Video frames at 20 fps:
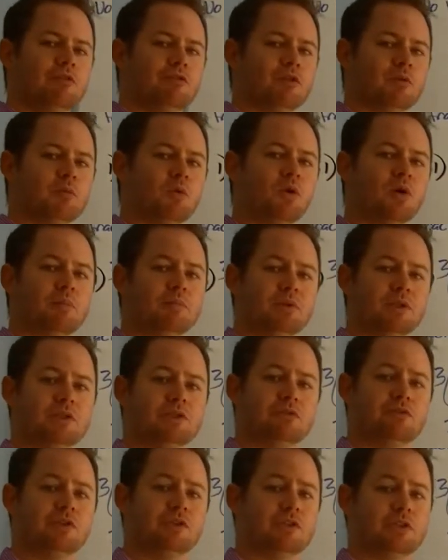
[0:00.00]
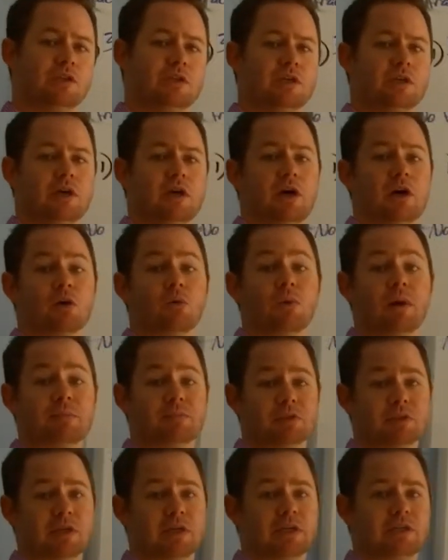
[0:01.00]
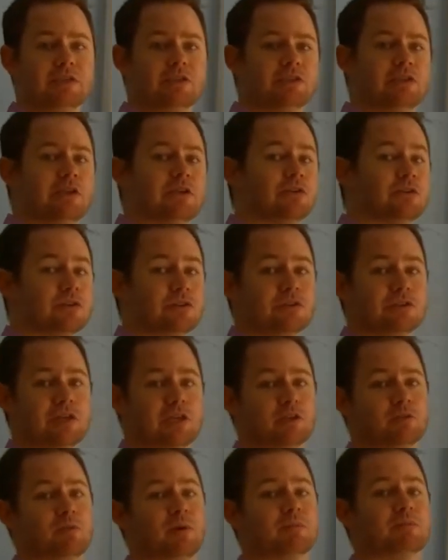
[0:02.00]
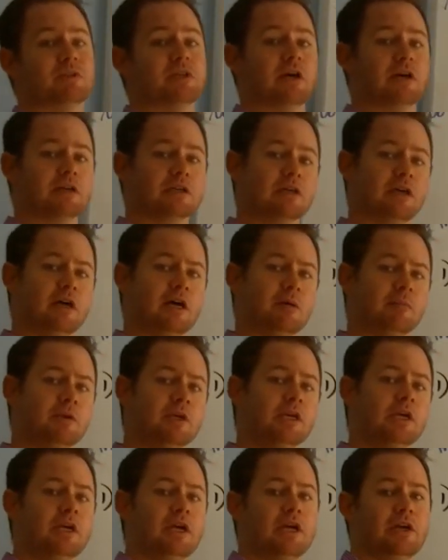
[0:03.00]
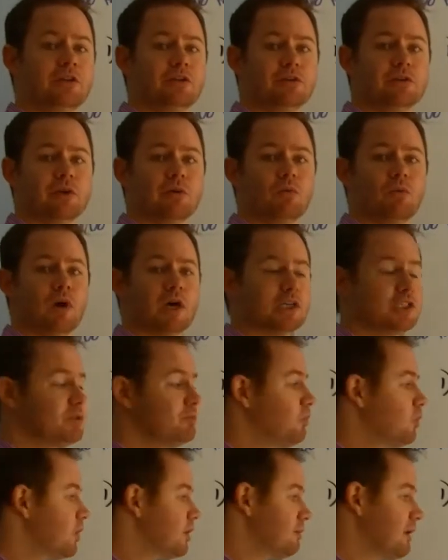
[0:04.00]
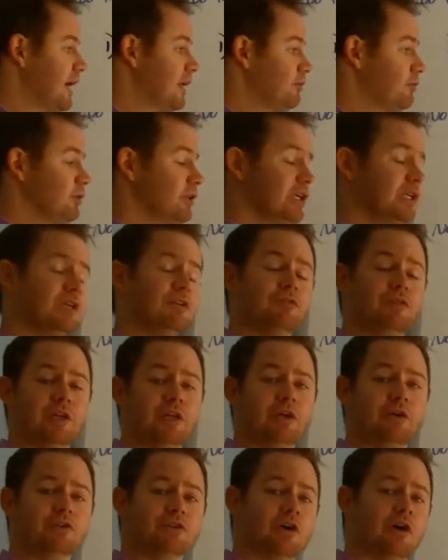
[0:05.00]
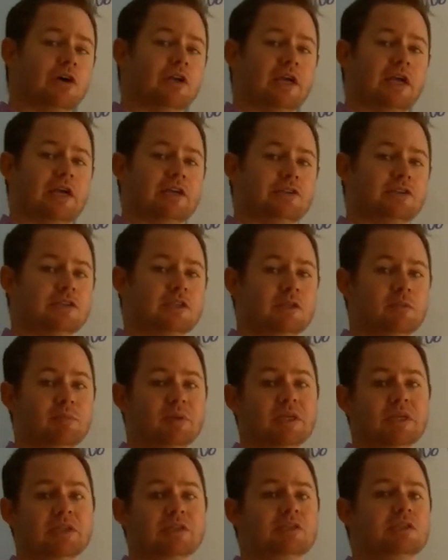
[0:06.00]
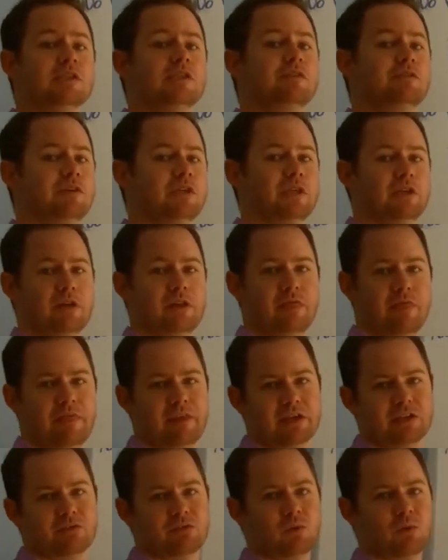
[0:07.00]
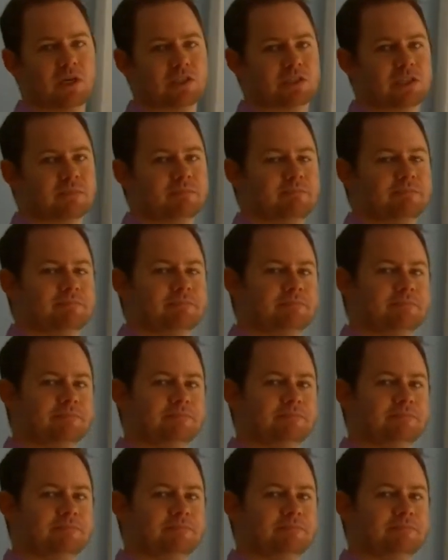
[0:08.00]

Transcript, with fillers: For more, please visit our website, sandersontestprep.com, and you can watch more math-related videos on STP TV. Thanks for watching.